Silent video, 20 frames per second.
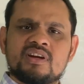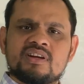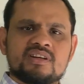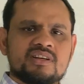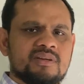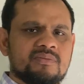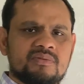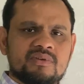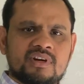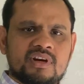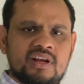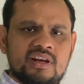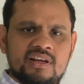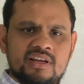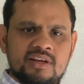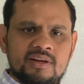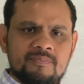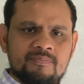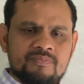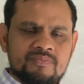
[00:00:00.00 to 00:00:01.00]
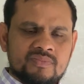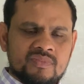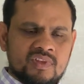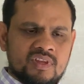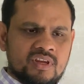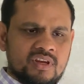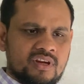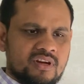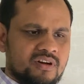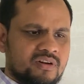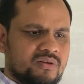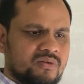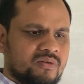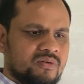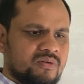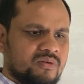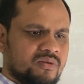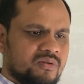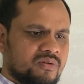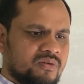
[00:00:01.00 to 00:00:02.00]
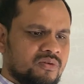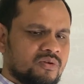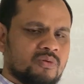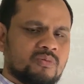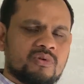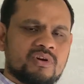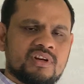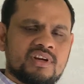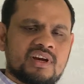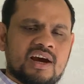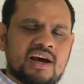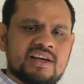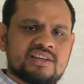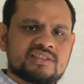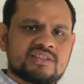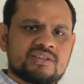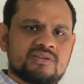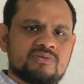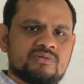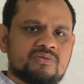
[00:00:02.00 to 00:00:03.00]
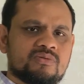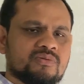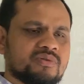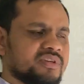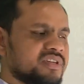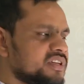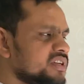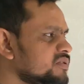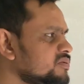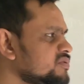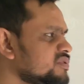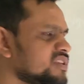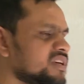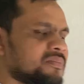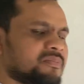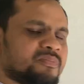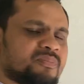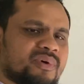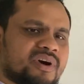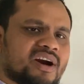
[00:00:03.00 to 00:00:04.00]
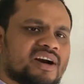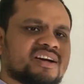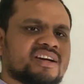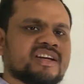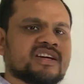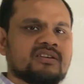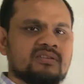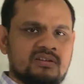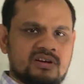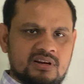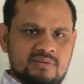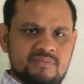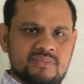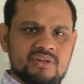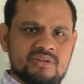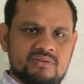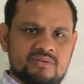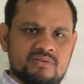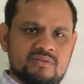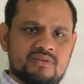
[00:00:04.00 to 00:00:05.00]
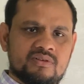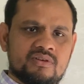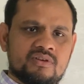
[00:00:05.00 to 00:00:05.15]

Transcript: typically nobody asks you to use a particular method.